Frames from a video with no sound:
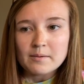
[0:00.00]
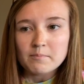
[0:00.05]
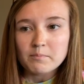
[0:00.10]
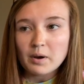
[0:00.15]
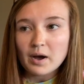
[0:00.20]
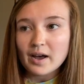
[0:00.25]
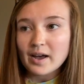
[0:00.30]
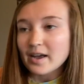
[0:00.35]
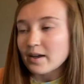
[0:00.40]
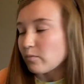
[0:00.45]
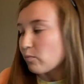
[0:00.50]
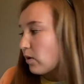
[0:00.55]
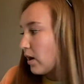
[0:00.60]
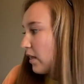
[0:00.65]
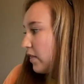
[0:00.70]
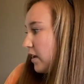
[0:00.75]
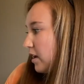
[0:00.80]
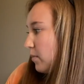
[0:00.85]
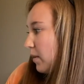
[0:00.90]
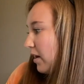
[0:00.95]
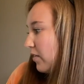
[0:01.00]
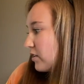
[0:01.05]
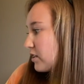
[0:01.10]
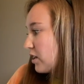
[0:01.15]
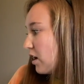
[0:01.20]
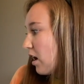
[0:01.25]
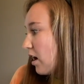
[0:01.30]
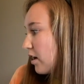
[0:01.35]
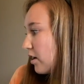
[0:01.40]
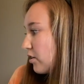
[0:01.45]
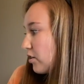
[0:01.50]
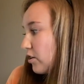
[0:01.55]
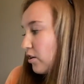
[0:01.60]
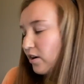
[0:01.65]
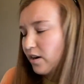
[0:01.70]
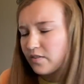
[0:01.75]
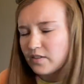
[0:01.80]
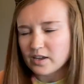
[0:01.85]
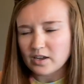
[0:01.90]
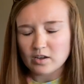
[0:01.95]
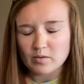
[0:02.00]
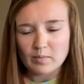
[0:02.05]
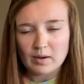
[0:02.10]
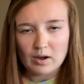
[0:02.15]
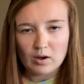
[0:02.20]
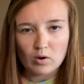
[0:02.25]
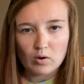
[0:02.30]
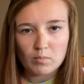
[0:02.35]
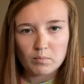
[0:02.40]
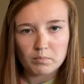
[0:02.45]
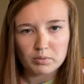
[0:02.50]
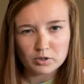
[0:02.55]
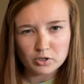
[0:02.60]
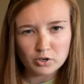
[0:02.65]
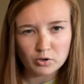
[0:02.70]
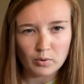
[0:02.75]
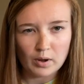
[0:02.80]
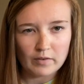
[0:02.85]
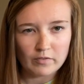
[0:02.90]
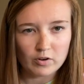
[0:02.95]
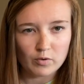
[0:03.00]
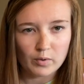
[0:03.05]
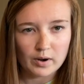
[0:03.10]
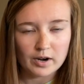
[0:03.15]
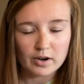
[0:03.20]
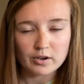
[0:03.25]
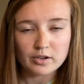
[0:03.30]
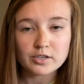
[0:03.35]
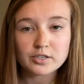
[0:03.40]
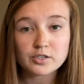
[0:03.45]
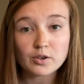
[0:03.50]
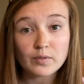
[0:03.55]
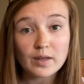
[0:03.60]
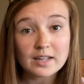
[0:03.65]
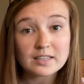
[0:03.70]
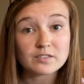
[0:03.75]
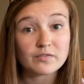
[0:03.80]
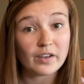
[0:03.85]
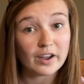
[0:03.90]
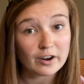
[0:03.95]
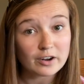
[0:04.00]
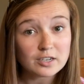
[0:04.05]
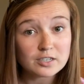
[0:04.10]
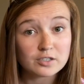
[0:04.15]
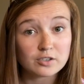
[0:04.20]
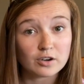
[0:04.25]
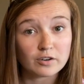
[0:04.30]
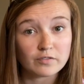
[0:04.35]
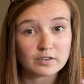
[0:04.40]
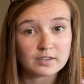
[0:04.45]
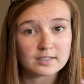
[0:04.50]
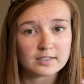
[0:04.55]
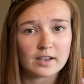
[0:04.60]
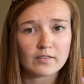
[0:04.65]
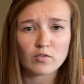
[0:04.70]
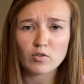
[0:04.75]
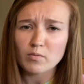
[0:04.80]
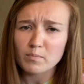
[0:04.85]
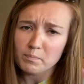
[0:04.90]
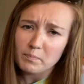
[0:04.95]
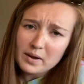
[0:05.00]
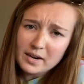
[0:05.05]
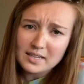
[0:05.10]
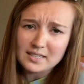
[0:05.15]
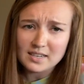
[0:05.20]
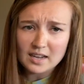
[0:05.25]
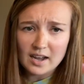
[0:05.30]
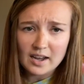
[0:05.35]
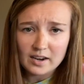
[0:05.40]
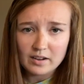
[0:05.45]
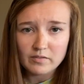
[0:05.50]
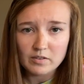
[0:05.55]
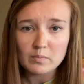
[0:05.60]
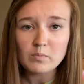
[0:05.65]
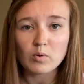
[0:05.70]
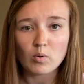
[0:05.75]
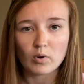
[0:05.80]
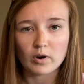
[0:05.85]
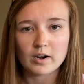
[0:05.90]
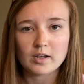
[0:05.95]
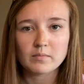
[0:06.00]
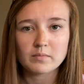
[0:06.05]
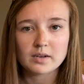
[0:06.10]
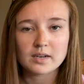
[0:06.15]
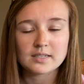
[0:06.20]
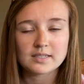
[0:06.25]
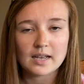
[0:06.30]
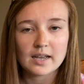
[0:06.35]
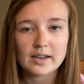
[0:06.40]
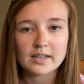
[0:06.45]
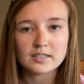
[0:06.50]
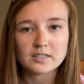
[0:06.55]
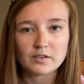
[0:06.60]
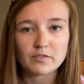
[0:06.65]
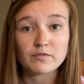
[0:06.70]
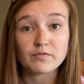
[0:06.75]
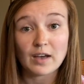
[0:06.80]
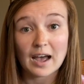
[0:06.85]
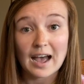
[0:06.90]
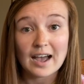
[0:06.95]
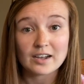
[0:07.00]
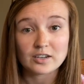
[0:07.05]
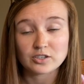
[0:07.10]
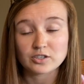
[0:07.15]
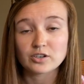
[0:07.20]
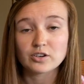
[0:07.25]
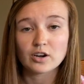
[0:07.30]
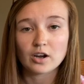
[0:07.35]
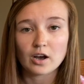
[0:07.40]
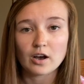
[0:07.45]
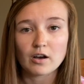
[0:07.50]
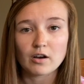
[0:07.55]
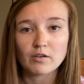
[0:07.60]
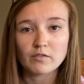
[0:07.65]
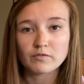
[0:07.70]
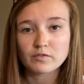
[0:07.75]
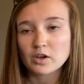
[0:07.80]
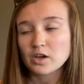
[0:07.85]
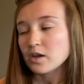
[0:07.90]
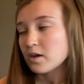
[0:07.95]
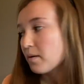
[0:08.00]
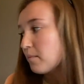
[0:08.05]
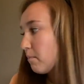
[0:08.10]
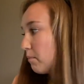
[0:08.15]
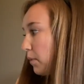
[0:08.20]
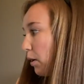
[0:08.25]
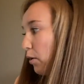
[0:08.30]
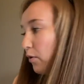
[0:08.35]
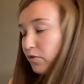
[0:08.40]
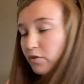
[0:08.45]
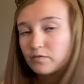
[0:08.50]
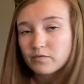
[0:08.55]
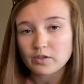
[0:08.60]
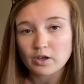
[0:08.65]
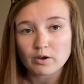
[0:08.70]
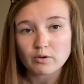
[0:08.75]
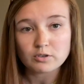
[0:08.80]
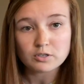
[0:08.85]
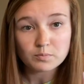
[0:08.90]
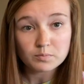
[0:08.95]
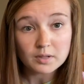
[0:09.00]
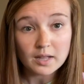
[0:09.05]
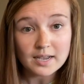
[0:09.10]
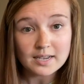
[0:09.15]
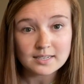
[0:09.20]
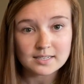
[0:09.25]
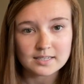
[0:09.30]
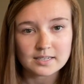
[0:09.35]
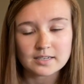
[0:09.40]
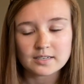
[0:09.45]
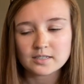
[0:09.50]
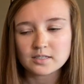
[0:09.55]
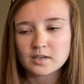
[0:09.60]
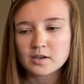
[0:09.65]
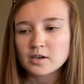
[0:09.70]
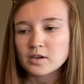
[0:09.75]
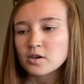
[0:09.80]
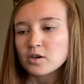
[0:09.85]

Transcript: But when I think about the doctor, I think about blue everywhere. So that's very surface level, but it's kind of important because that is a factor of both of those places.